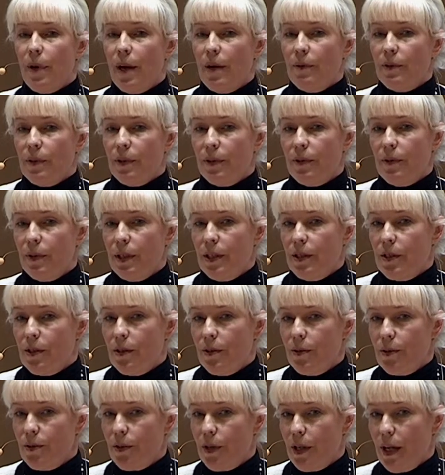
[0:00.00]
around the Green
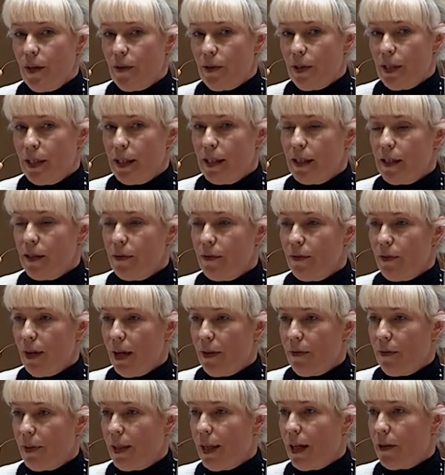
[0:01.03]
Solution House,
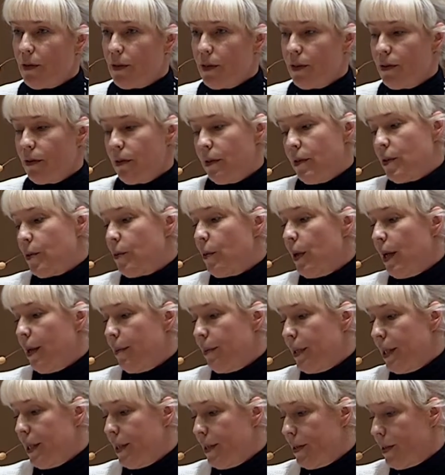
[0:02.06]
65,000 square
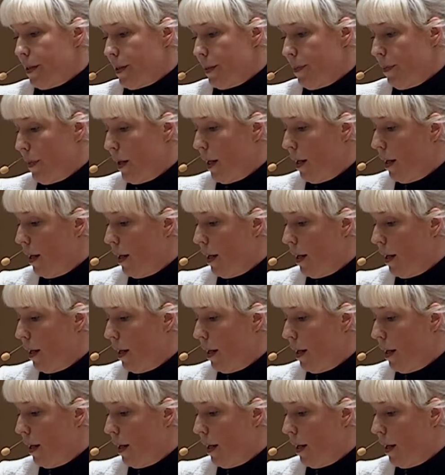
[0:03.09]
meters.